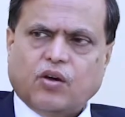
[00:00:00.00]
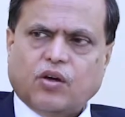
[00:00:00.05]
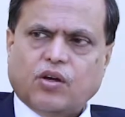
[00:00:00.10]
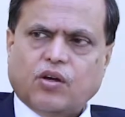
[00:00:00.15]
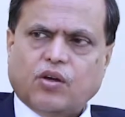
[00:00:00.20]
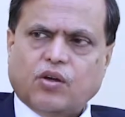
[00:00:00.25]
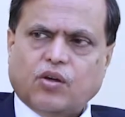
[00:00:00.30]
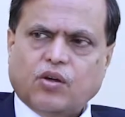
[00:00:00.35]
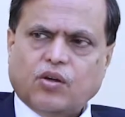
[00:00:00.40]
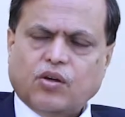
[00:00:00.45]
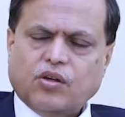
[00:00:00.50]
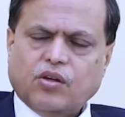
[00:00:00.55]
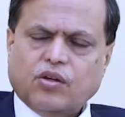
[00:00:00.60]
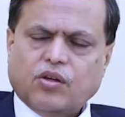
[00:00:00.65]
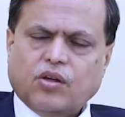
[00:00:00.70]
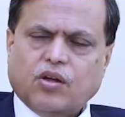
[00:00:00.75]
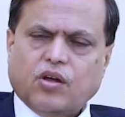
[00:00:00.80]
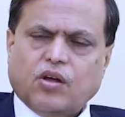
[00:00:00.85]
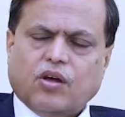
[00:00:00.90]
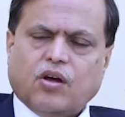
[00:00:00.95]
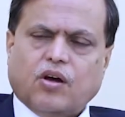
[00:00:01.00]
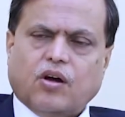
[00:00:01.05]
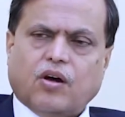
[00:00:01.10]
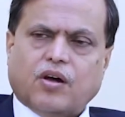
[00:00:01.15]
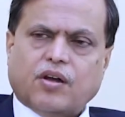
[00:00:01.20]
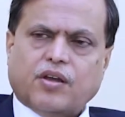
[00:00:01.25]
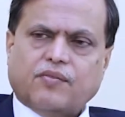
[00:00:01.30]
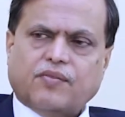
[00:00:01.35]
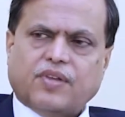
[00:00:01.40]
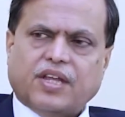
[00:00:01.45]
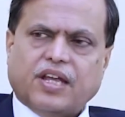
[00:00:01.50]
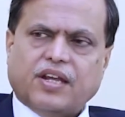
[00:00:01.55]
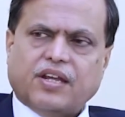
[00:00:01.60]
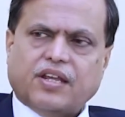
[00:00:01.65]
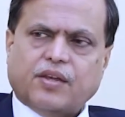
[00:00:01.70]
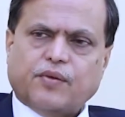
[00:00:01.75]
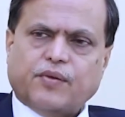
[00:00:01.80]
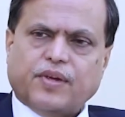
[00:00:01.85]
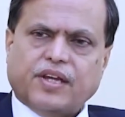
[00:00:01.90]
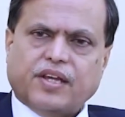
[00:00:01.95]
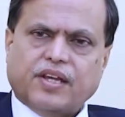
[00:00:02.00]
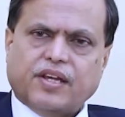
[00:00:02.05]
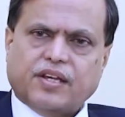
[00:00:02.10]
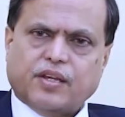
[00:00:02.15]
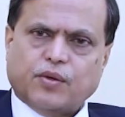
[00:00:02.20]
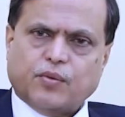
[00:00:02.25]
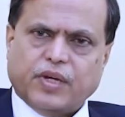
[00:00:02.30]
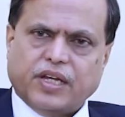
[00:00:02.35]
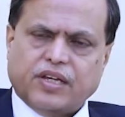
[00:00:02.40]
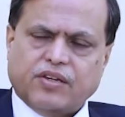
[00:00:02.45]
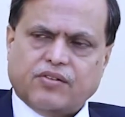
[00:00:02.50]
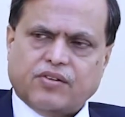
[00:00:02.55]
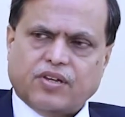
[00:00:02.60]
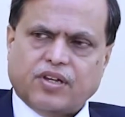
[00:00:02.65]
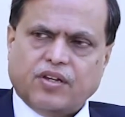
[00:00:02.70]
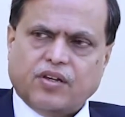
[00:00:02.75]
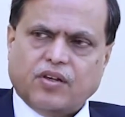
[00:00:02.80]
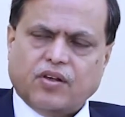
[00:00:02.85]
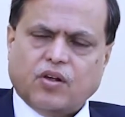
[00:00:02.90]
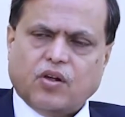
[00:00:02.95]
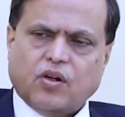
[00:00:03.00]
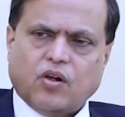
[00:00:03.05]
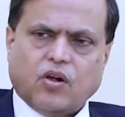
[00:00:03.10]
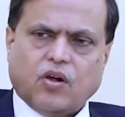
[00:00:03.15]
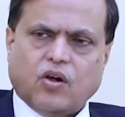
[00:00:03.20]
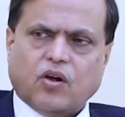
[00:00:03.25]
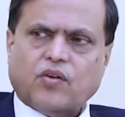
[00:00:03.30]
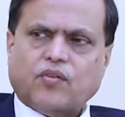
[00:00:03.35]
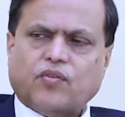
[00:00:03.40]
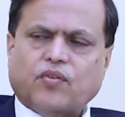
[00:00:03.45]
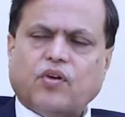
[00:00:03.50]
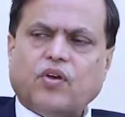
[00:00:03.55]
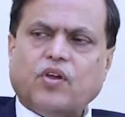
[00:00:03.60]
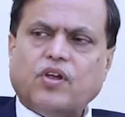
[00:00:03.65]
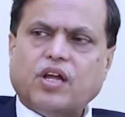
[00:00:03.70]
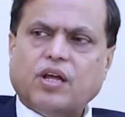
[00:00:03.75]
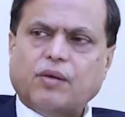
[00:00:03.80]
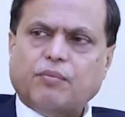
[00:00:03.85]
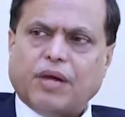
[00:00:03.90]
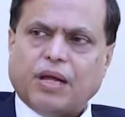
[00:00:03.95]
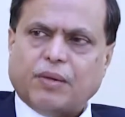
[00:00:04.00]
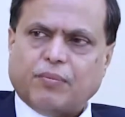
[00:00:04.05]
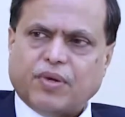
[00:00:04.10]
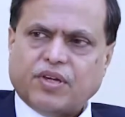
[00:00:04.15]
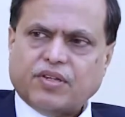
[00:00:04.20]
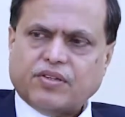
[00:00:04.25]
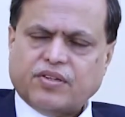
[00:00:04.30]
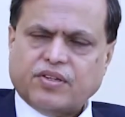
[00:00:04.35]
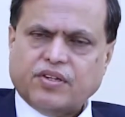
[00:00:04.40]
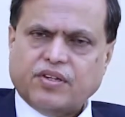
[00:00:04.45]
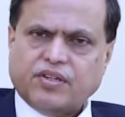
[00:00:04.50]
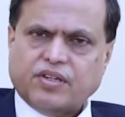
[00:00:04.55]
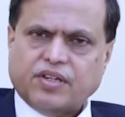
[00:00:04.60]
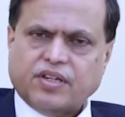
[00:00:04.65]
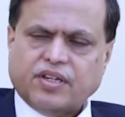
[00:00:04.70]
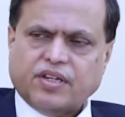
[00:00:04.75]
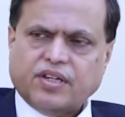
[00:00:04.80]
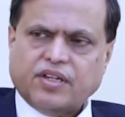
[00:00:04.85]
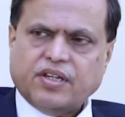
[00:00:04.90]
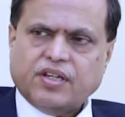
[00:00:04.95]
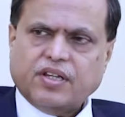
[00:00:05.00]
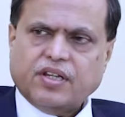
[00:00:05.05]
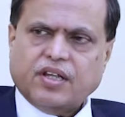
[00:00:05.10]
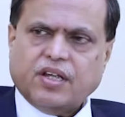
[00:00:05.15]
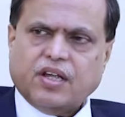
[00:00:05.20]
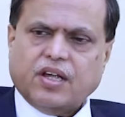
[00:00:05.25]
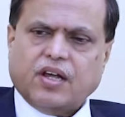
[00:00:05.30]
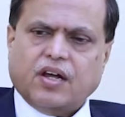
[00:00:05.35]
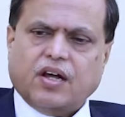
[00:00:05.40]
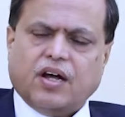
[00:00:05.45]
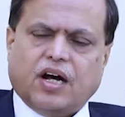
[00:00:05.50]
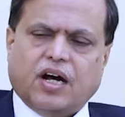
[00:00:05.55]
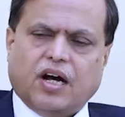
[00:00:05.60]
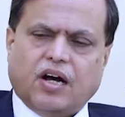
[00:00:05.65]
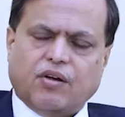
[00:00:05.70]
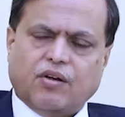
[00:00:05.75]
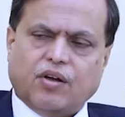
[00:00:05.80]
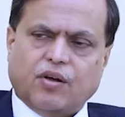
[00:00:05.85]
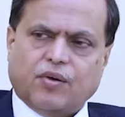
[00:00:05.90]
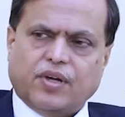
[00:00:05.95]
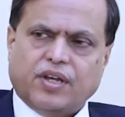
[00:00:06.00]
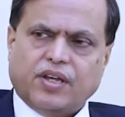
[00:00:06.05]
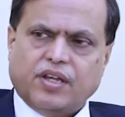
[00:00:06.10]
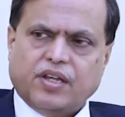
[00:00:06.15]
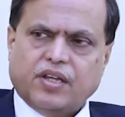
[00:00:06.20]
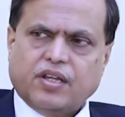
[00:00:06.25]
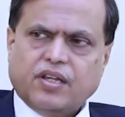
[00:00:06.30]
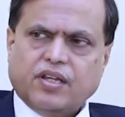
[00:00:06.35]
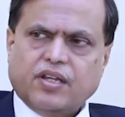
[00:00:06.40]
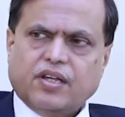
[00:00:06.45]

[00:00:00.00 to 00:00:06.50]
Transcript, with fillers: all along or if they underwent intervention or following a bypass surgery. However,